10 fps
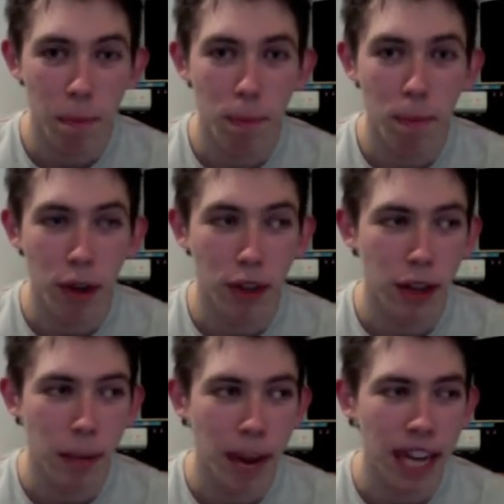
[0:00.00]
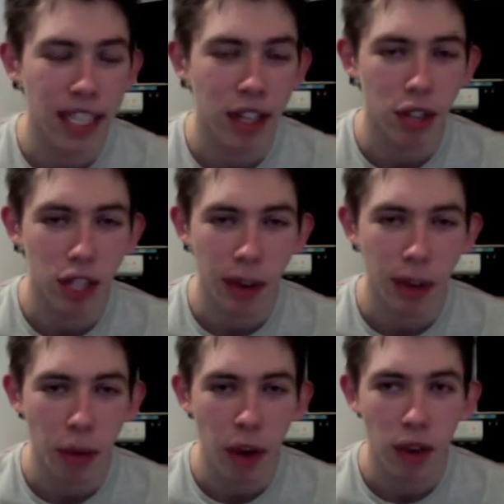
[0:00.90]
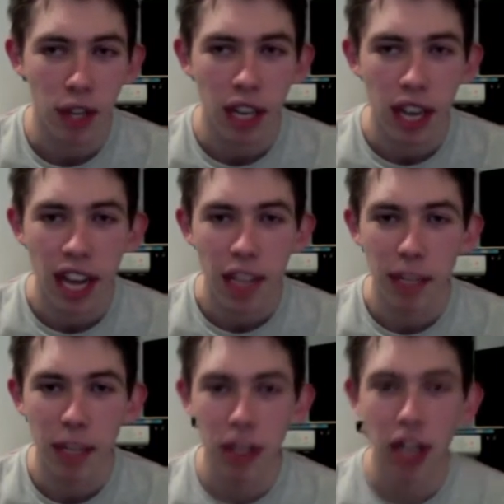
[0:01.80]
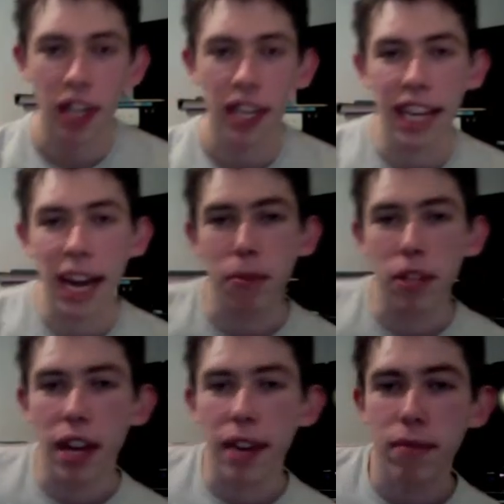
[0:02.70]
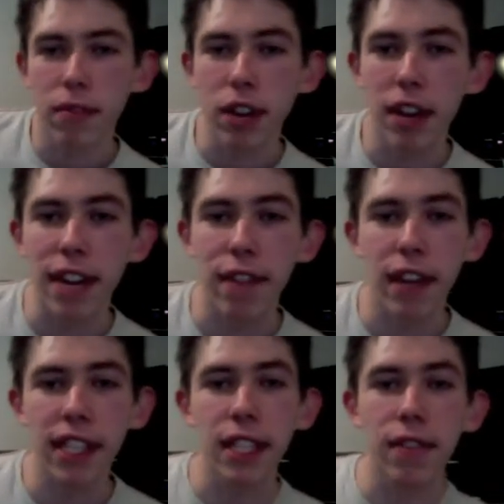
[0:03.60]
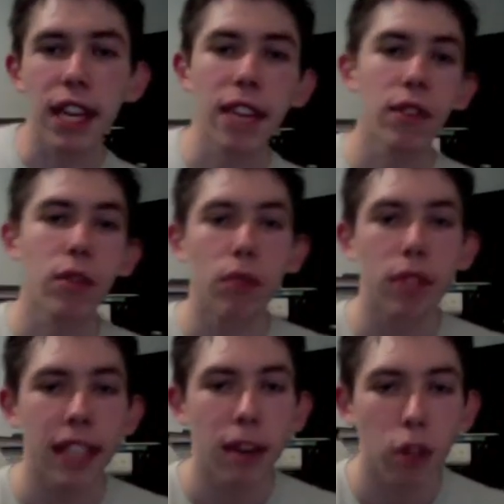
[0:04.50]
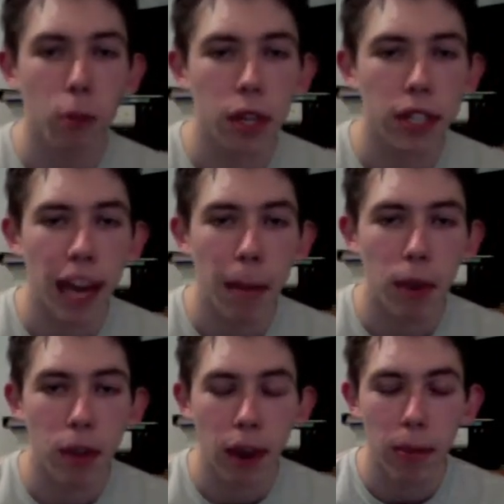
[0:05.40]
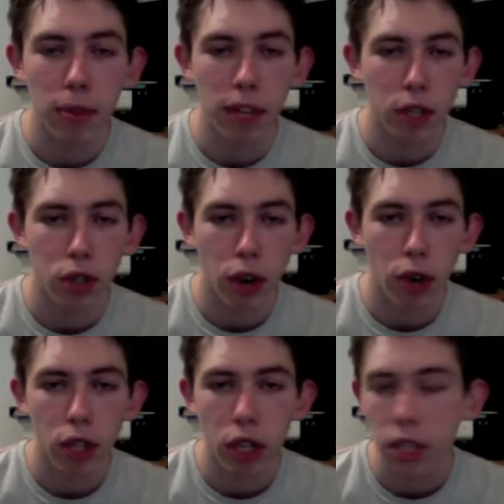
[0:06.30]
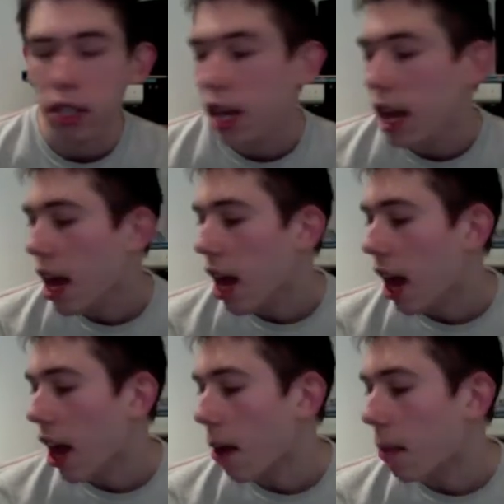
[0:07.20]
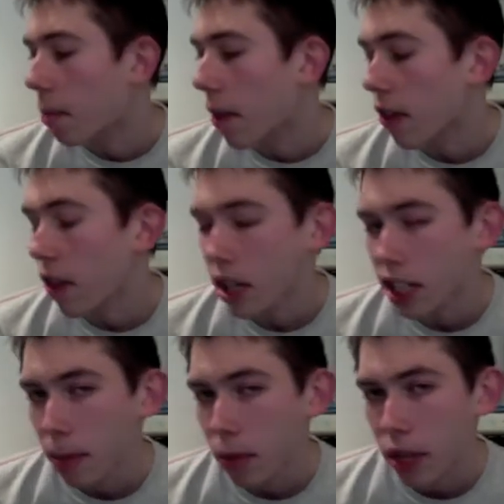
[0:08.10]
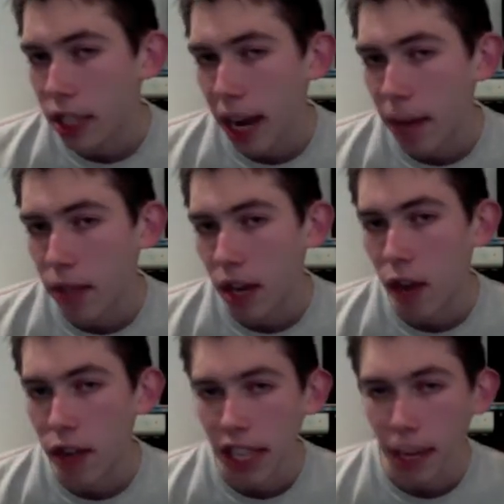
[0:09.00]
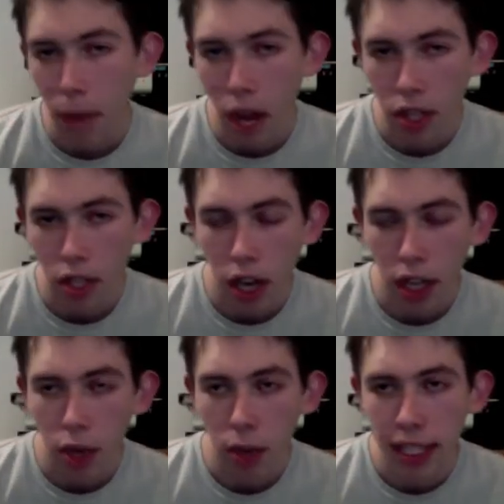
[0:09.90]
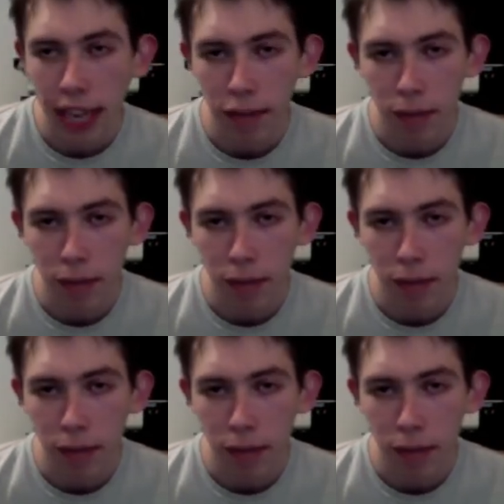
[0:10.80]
most amazing console in the world, and especially when you're looking at games like you know Link Faces of Evil and Zelda: The Wand of Gamelon, they're absolutely atrocious. Um, but there are some good games like obviously Burn Cycle, Escape from